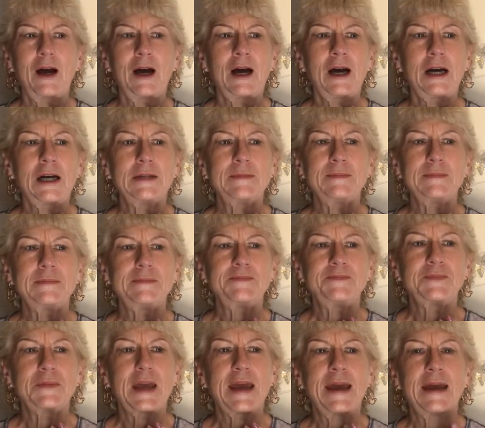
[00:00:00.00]
Um,
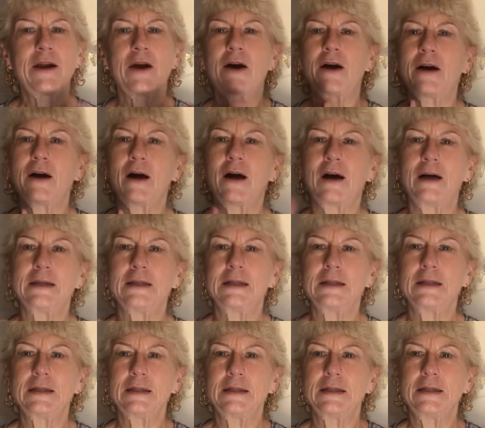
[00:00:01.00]
and
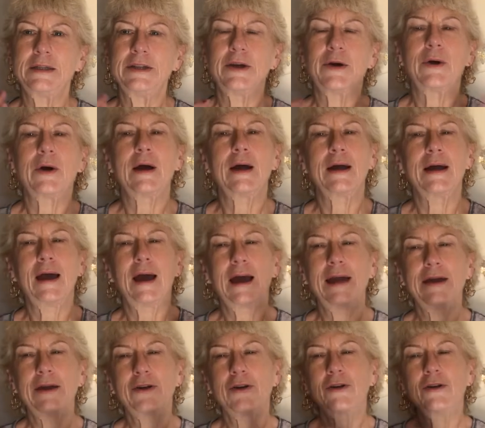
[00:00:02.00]
on, you know, I,
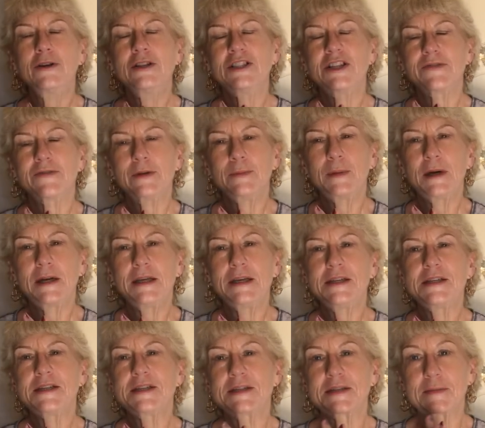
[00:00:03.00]
I encourage everybody
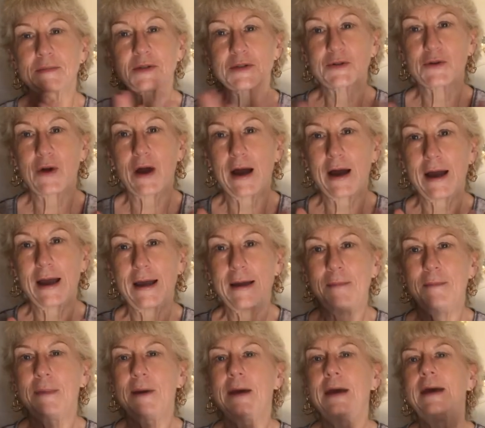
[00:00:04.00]
to
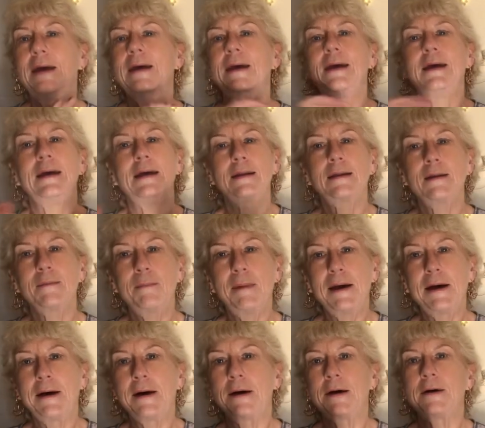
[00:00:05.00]
subscribe, hit the
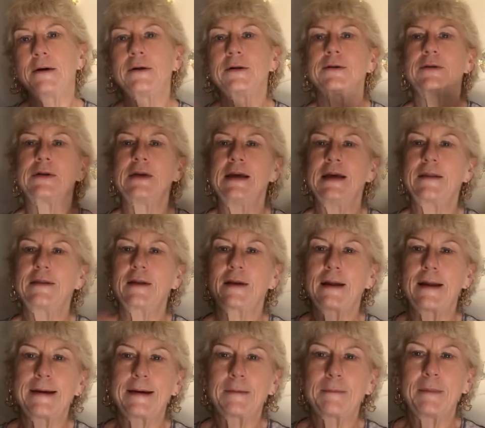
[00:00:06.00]
bell, hit the
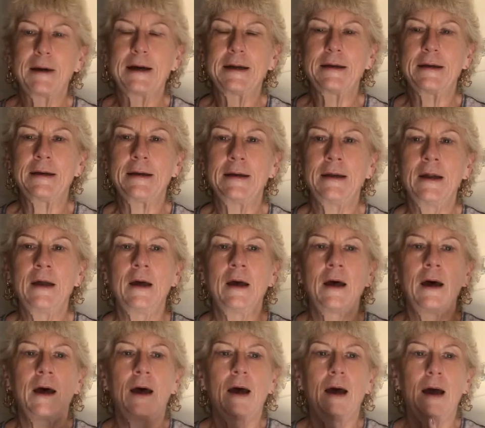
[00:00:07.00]
like button.
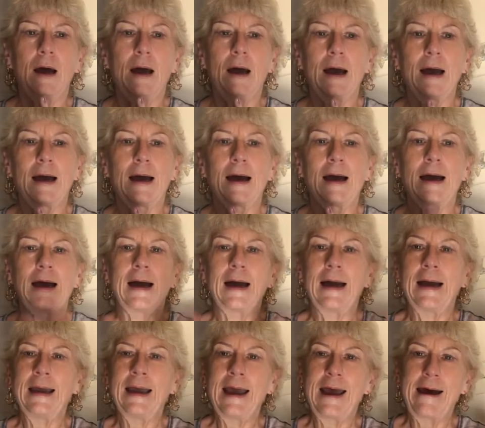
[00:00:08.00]

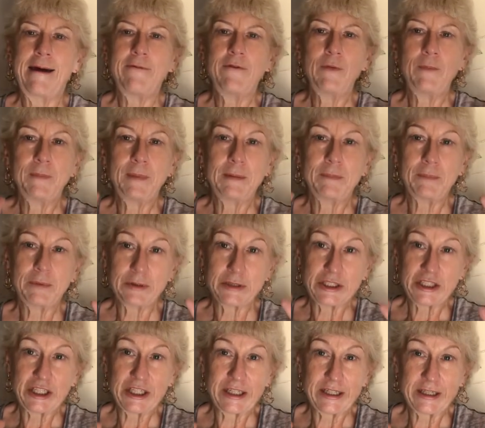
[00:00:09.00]
I haven't been
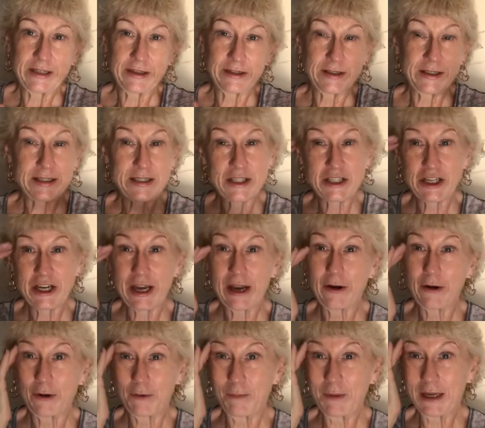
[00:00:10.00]
pushing it on this
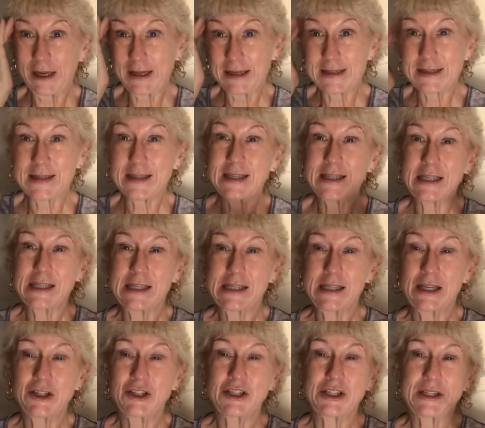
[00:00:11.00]
channel because this is
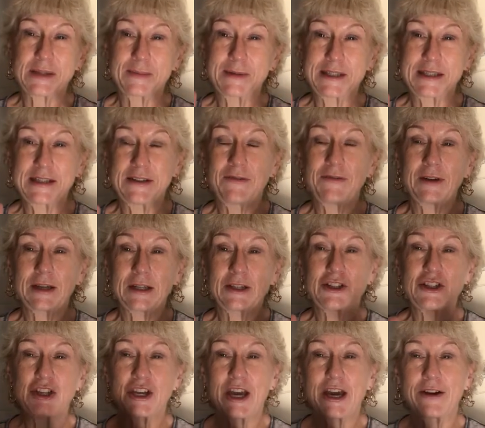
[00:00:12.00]
such a specific
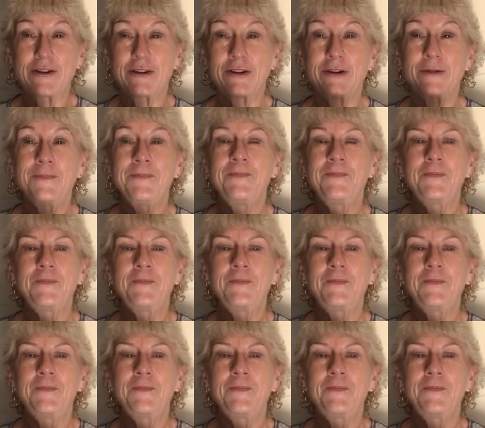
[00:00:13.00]
channel.